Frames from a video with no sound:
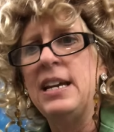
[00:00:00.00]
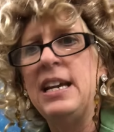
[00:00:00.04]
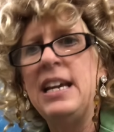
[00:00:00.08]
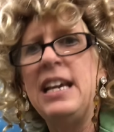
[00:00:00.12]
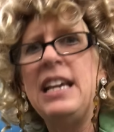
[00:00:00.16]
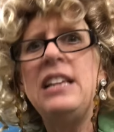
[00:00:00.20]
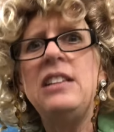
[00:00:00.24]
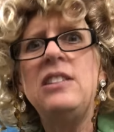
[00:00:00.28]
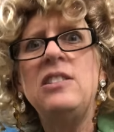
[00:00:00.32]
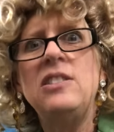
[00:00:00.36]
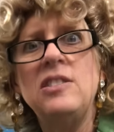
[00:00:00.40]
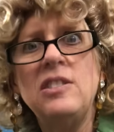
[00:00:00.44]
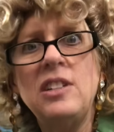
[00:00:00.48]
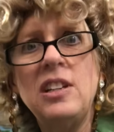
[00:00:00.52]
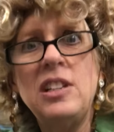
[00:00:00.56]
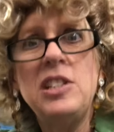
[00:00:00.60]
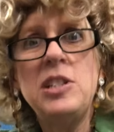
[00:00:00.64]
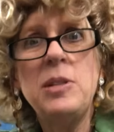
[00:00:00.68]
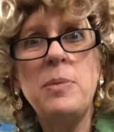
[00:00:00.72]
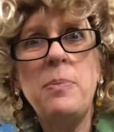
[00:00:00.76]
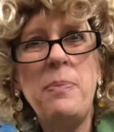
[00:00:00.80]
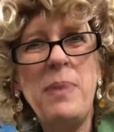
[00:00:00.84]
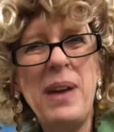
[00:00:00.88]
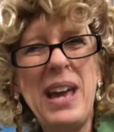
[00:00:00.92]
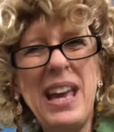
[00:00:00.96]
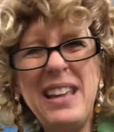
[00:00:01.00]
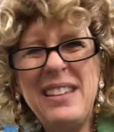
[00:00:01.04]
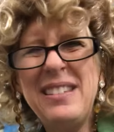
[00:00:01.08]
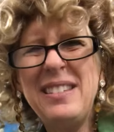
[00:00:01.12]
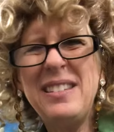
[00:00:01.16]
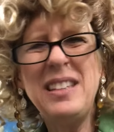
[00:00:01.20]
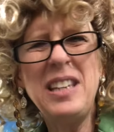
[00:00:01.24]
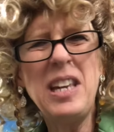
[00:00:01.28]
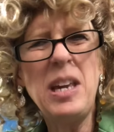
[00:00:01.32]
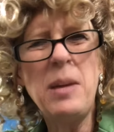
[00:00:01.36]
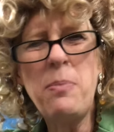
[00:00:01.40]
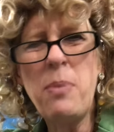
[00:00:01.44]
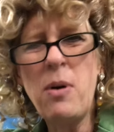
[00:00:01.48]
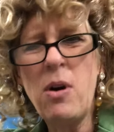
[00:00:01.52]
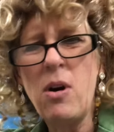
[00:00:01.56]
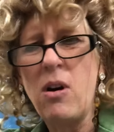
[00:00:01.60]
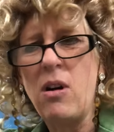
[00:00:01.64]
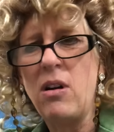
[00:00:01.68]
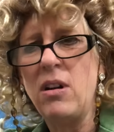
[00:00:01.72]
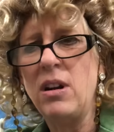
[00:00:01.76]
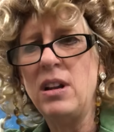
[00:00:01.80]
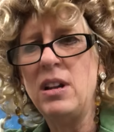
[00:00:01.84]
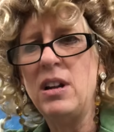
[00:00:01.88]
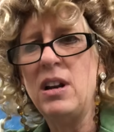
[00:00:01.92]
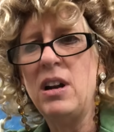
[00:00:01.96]
It's such a pesky
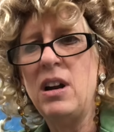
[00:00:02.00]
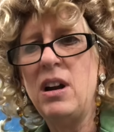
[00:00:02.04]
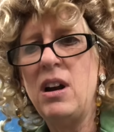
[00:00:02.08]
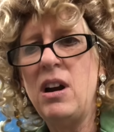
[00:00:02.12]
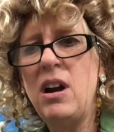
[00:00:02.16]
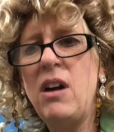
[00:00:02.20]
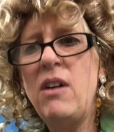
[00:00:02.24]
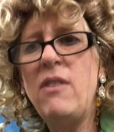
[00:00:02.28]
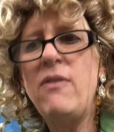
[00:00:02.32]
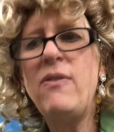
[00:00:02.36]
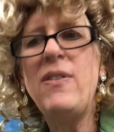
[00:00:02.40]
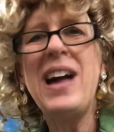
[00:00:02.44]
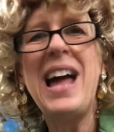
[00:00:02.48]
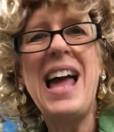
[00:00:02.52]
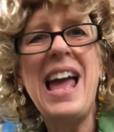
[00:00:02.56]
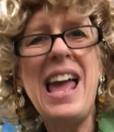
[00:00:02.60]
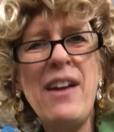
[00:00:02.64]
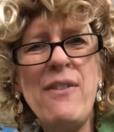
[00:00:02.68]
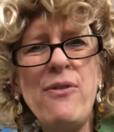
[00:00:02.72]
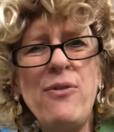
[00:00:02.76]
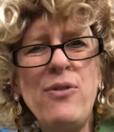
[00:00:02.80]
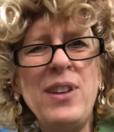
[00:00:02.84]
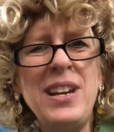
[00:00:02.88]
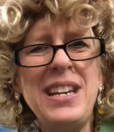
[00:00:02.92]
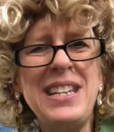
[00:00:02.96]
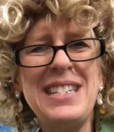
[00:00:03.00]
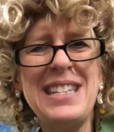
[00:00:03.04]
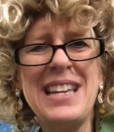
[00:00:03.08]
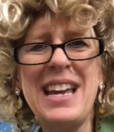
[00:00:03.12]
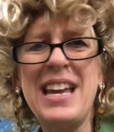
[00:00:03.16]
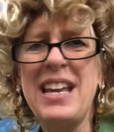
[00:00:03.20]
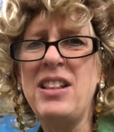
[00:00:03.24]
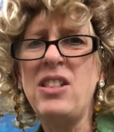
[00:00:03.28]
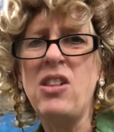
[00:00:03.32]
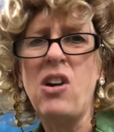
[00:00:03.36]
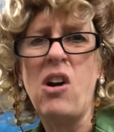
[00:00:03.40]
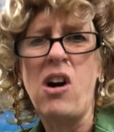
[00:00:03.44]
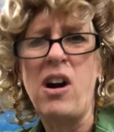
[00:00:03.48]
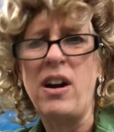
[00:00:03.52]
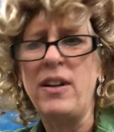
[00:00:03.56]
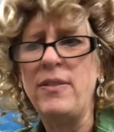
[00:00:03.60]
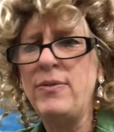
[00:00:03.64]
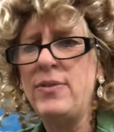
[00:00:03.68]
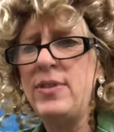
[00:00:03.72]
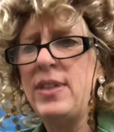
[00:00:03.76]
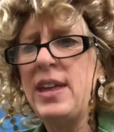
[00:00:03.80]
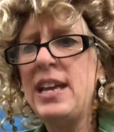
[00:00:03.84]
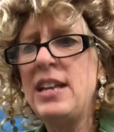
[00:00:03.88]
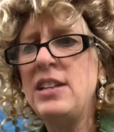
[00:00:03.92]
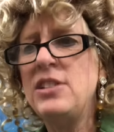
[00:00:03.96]
part of everyday
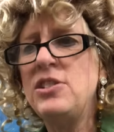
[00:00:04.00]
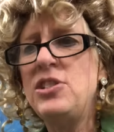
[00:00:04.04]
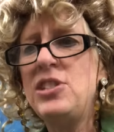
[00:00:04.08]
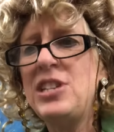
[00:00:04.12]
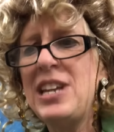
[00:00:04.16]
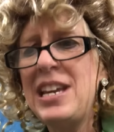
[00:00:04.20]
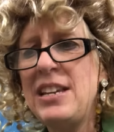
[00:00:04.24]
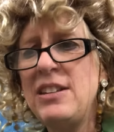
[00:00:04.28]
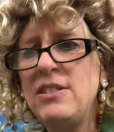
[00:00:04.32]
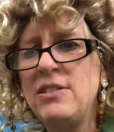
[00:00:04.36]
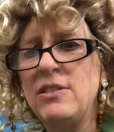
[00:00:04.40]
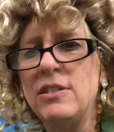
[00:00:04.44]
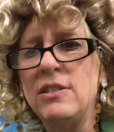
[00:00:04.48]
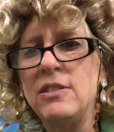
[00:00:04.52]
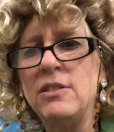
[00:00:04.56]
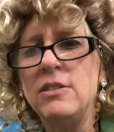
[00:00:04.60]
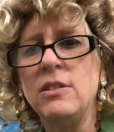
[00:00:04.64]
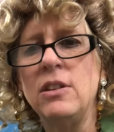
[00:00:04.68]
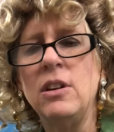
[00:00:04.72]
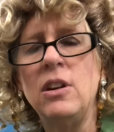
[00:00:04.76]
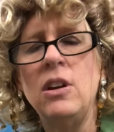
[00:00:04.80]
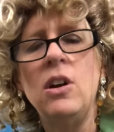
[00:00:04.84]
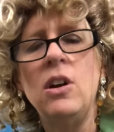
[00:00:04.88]
life that Jesus